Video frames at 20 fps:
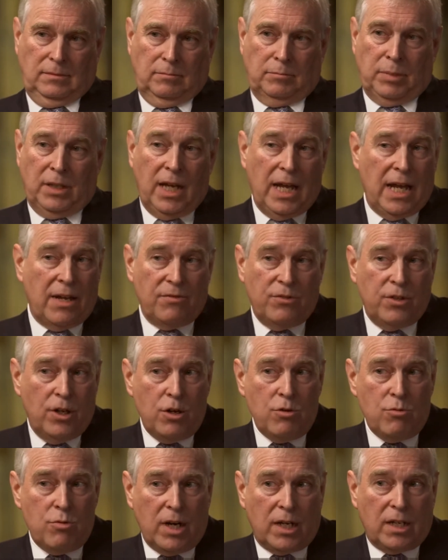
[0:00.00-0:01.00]
But I have
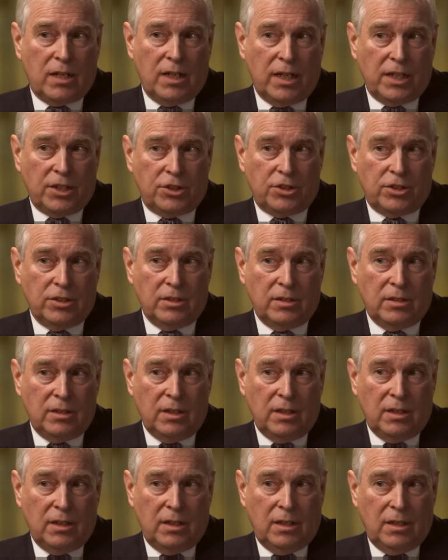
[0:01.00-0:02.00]
no recollection
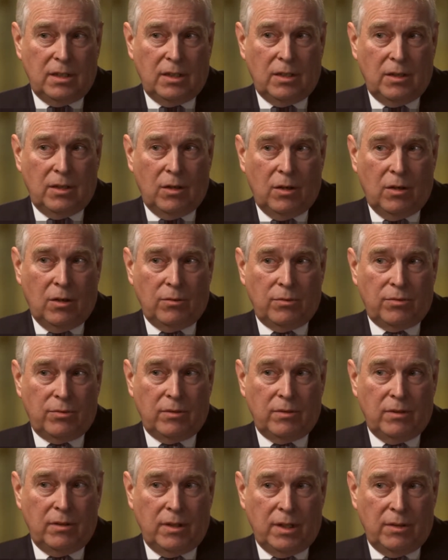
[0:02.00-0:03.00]
of
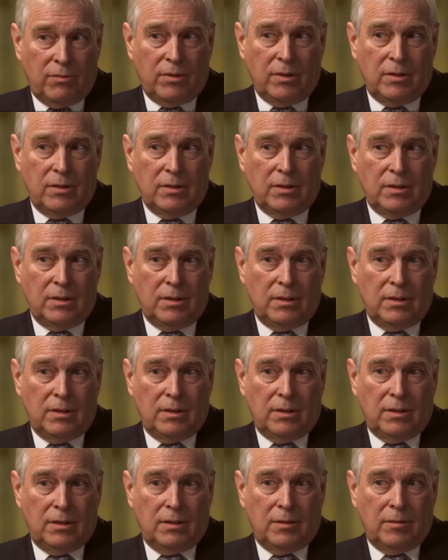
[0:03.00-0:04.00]
ever
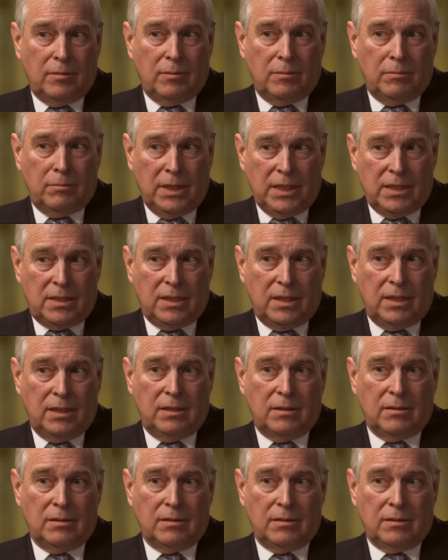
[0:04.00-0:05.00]

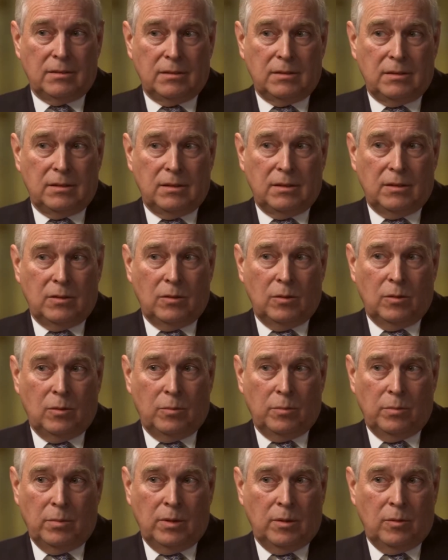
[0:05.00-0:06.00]
meeting
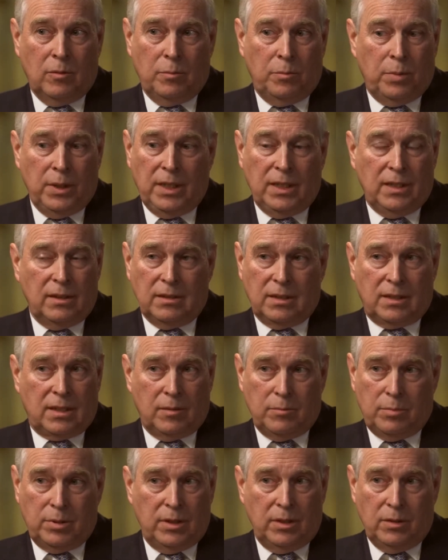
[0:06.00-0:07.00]
or being in the
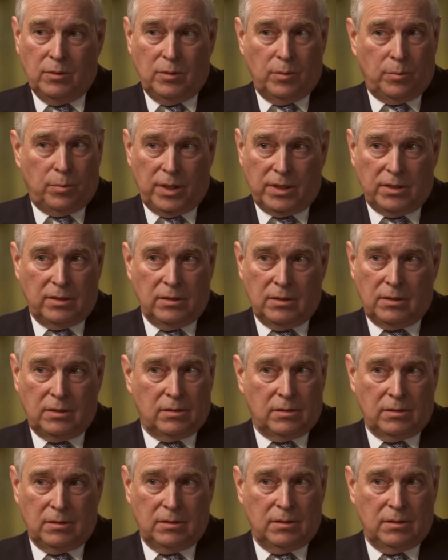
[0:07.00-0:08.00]
company or the presence.